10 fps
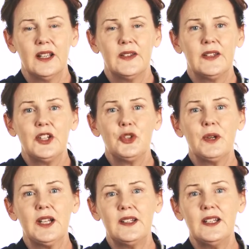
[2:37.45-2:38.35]

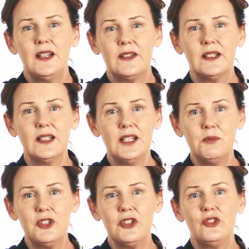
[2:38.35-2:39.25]
Sexuality isn't
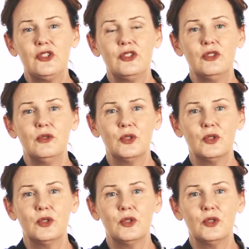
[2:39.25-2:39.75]
limited to